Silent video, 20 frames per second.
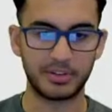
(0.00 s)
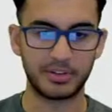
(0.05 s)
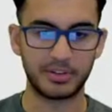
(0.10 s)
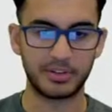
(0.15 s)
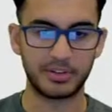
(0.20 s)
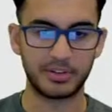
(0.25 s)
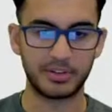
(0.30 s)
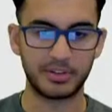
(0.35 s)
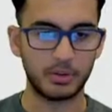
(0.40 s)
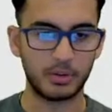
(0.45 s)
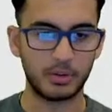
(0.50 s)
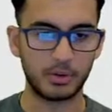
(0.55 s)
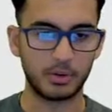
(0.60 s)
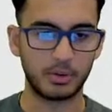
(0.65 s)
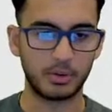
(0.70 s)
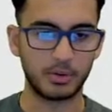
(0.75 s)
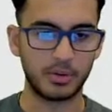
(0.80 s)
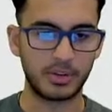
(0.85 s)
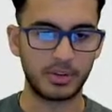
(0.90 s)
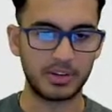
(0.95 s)

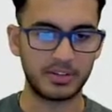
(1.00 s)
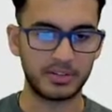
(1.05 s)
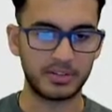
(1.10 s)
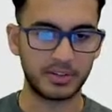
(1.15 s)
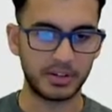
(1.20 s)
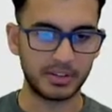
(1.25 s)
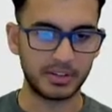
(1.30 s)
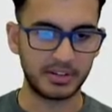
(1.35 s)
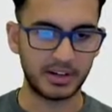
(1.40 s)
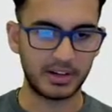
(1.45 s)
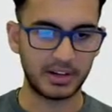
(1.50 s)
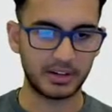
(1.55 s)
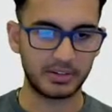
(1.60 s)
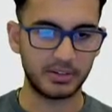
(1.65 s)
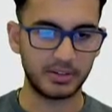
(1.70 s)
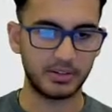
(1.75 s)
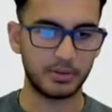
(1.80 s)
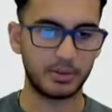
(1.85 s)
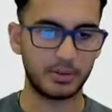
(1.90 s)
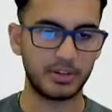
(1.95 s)
So the start character
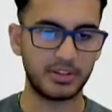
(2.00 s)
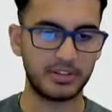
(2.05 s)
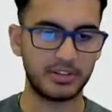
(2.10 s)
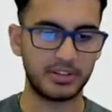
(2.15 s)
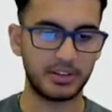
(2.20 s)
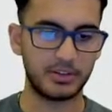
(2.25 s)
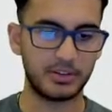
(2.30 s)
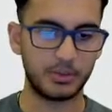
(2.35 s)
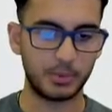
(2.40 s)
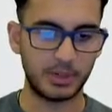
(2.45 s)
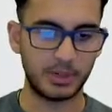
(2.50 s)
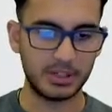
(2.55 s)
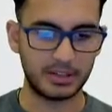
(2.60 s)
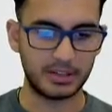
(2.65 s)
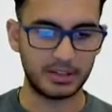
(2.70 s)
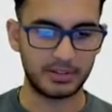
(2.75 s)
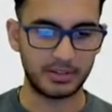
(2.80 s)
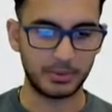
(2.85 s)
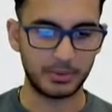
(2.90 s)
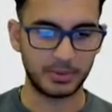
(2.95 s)
is already set to 1. Let's
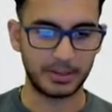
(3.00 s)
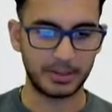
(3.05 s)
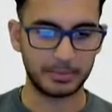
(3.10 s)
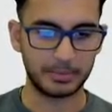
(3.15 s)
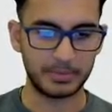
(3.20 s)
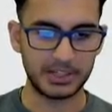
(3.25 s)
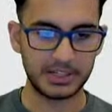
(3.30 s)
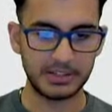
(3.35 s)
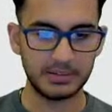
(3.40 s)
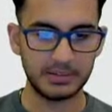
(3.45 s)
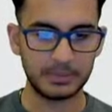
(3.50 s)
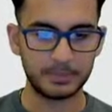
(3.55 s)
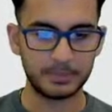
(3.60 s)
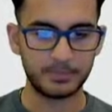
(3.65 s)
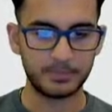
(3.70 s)
see what that means.